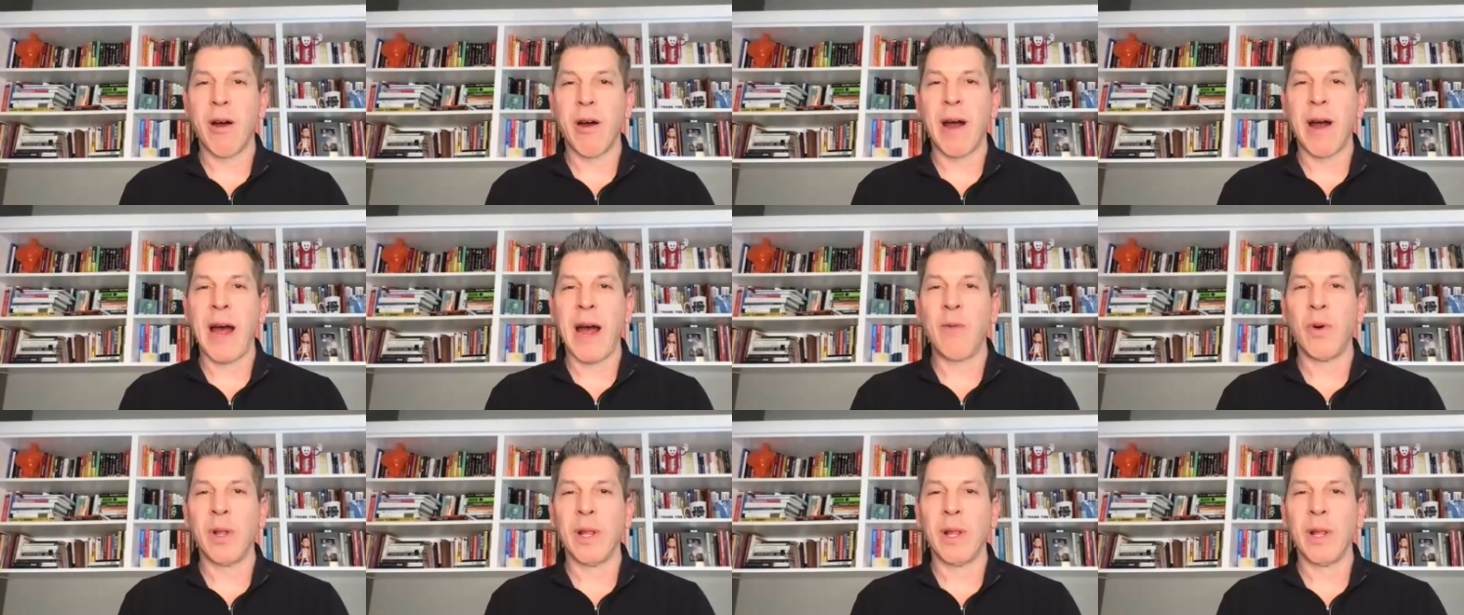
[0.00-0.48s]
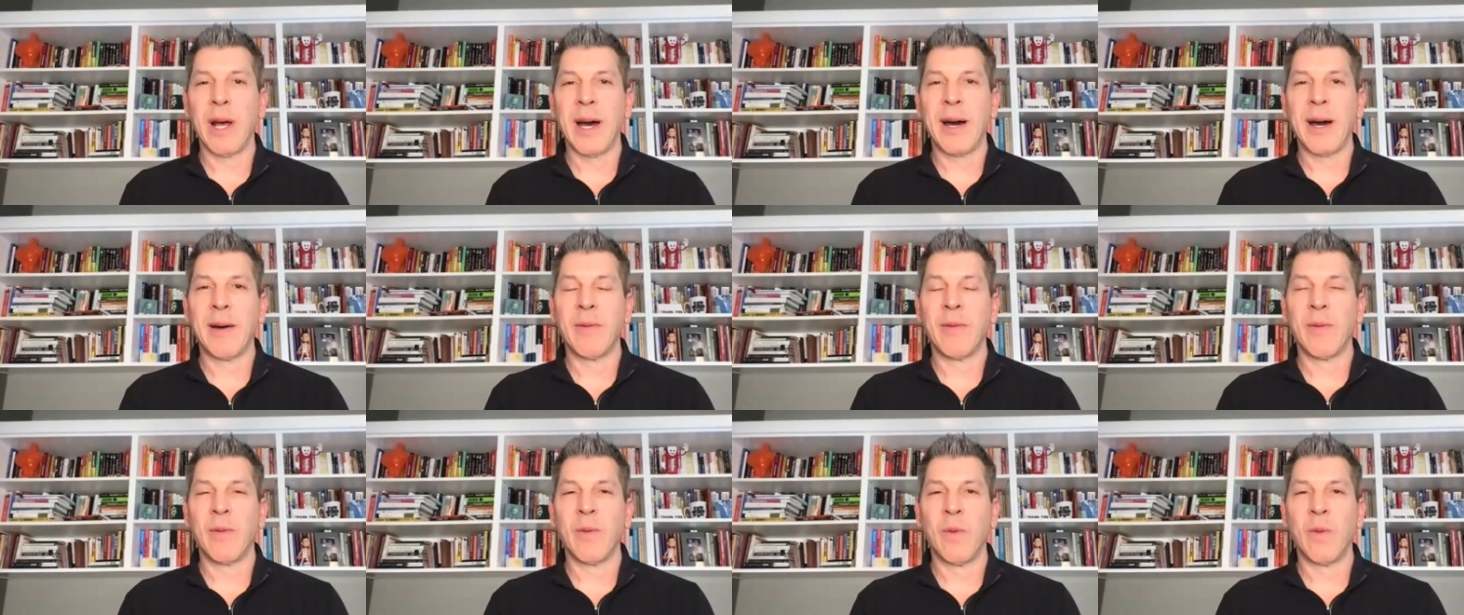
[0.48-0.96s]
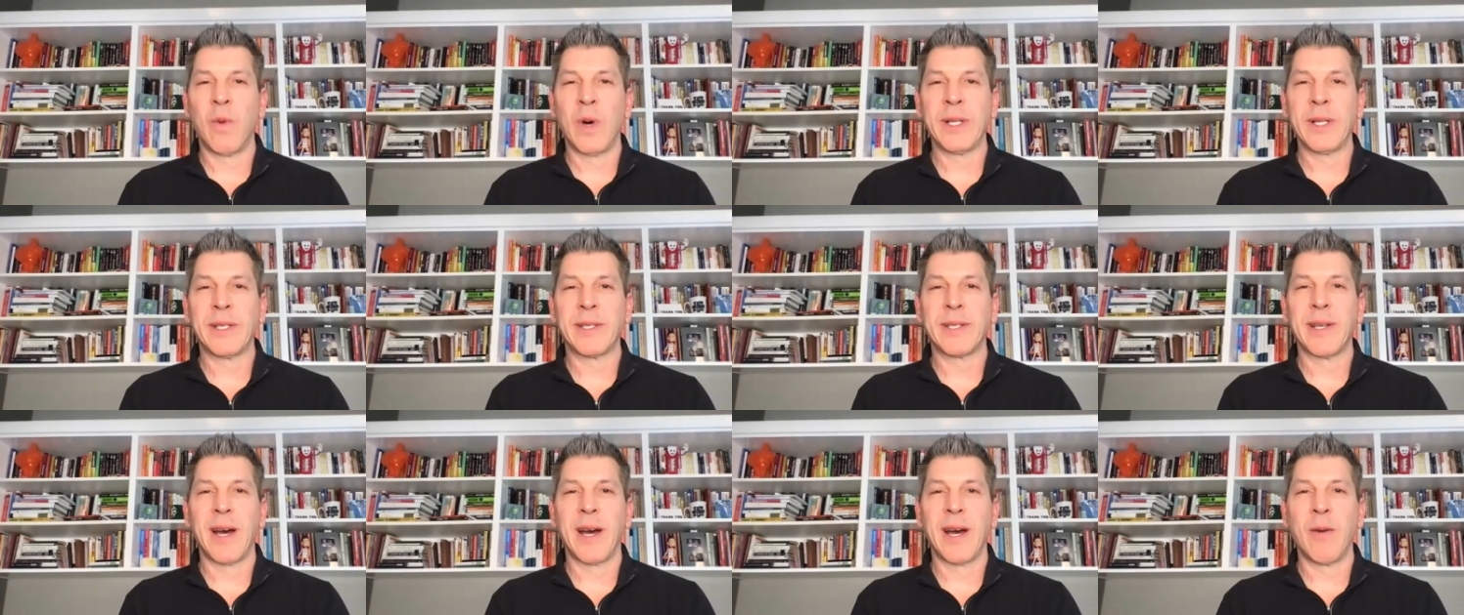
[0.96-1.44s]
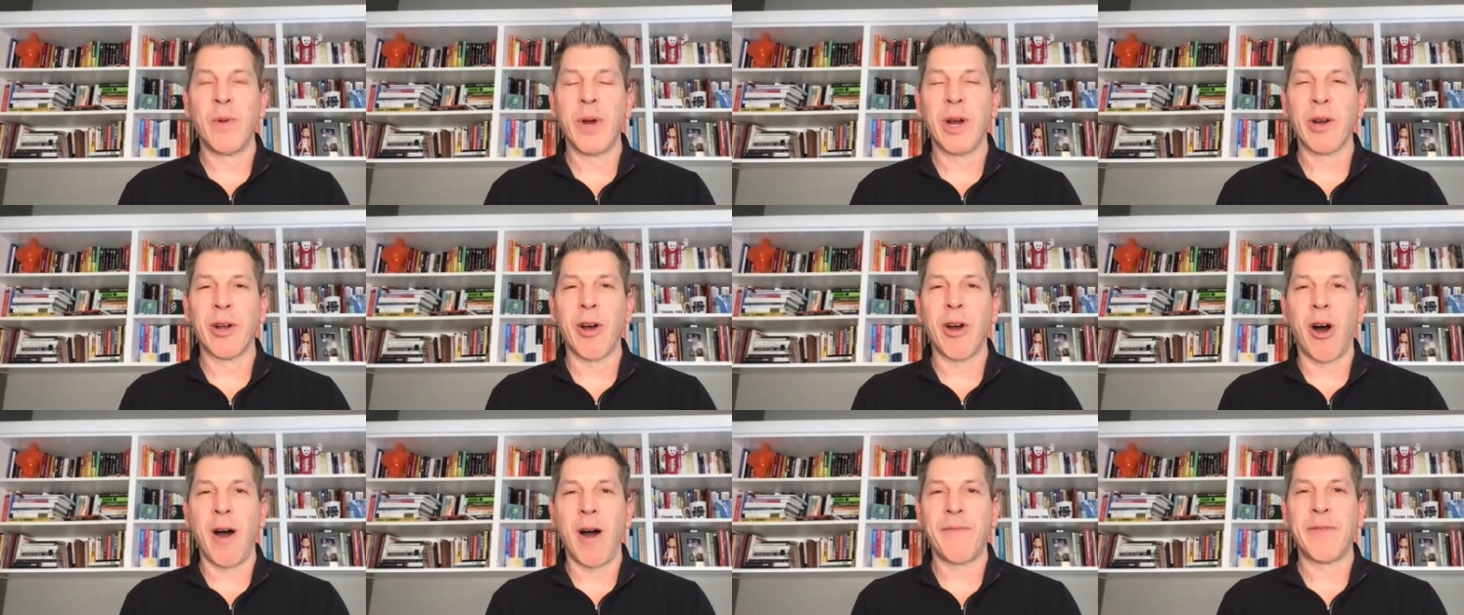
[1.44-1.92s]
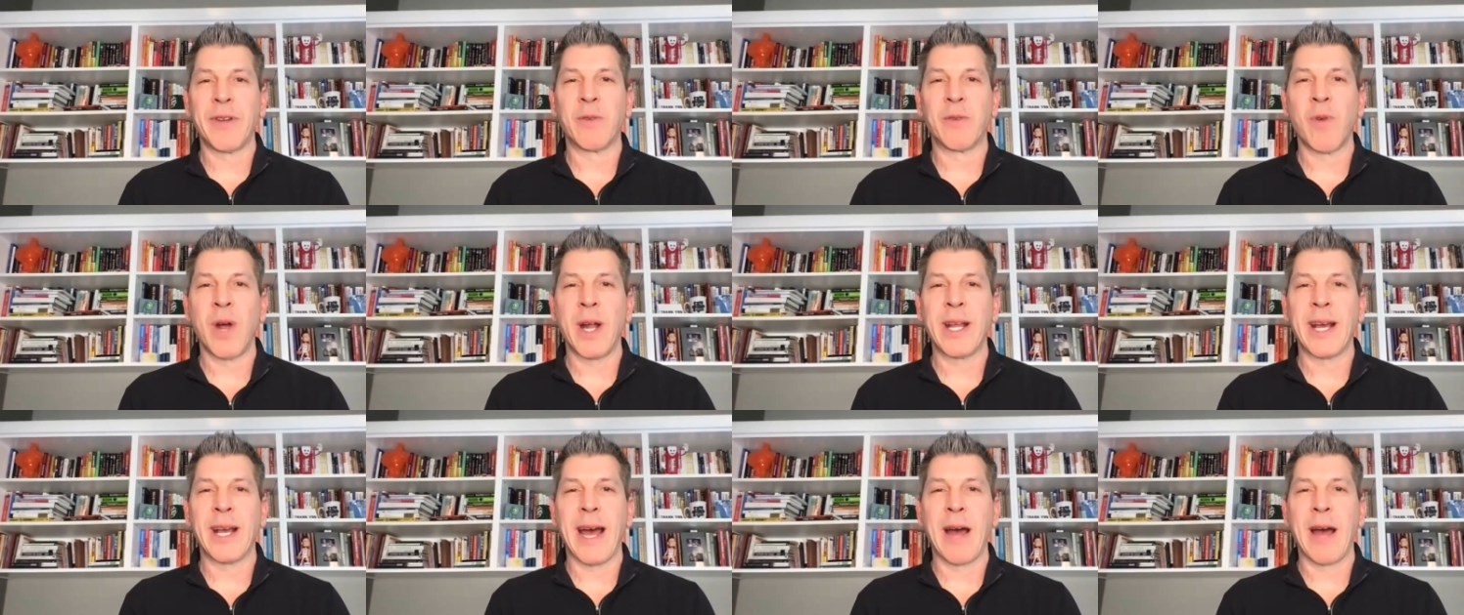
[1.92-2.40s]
are. I will, uh, once uh, we're off and running,